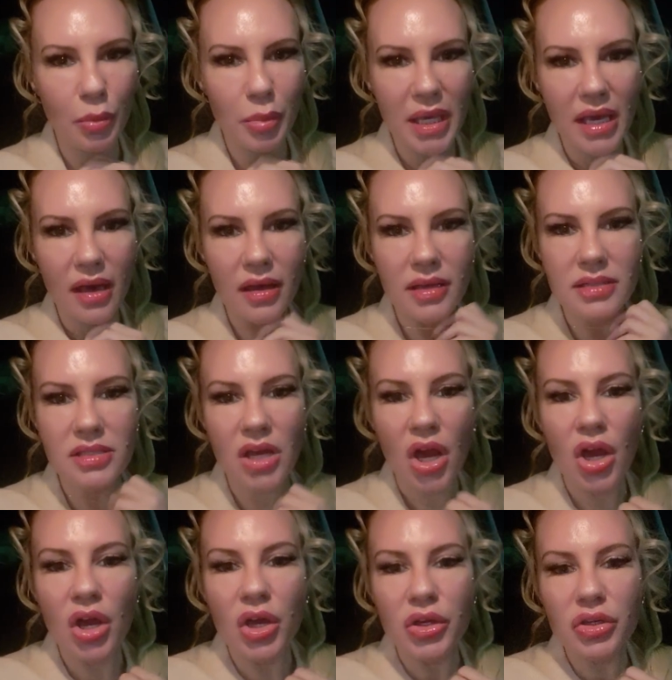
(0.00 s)
Because
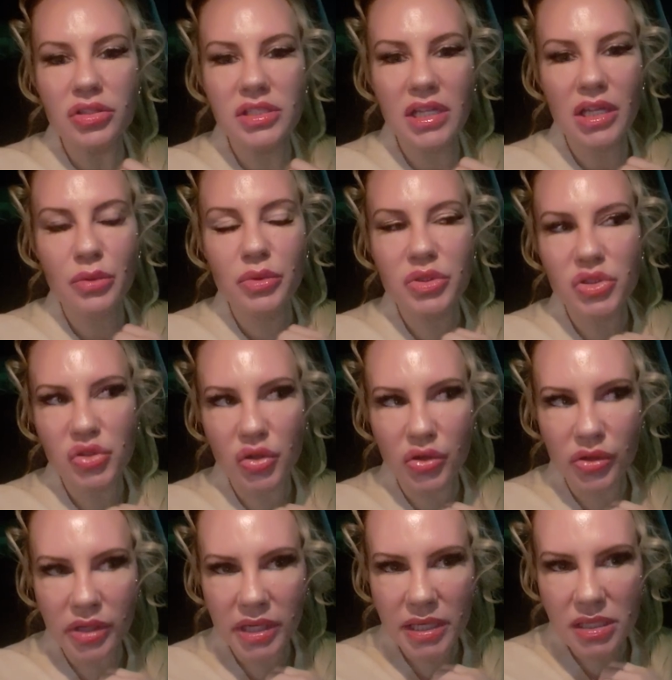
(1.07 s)
you're dealing with
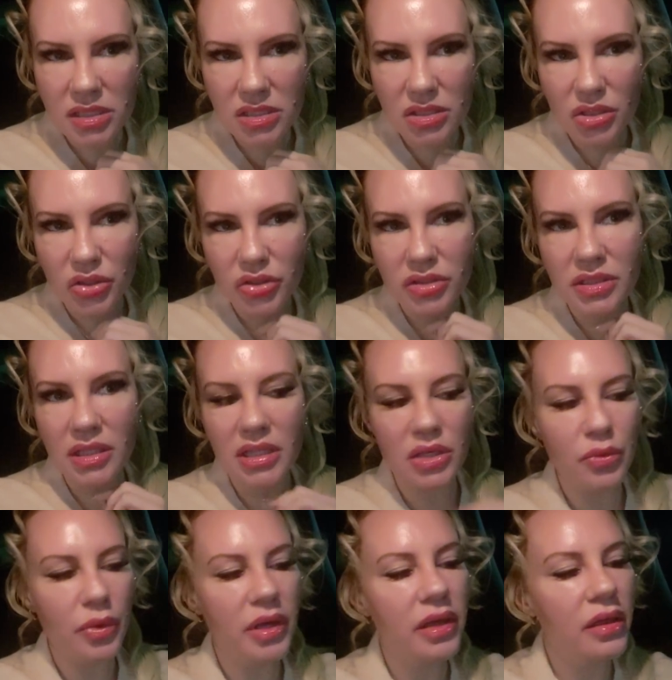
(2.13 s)
tourists, you're
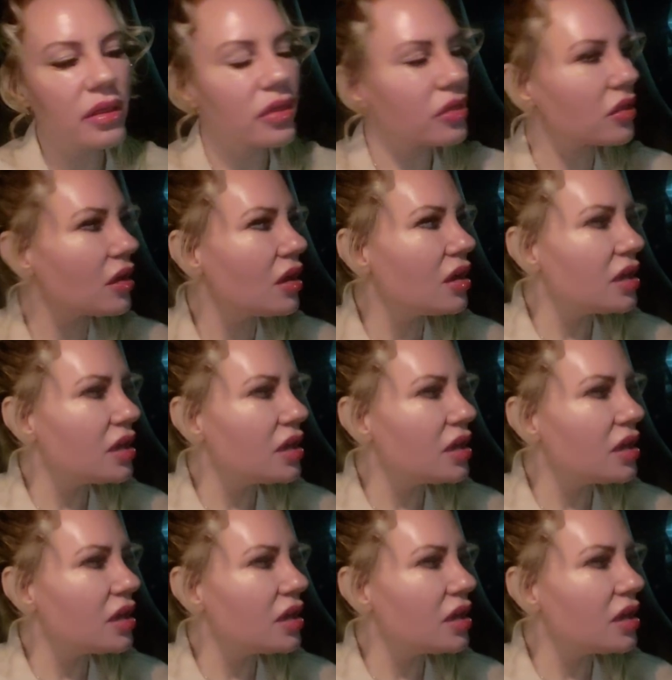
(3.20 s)
dealing with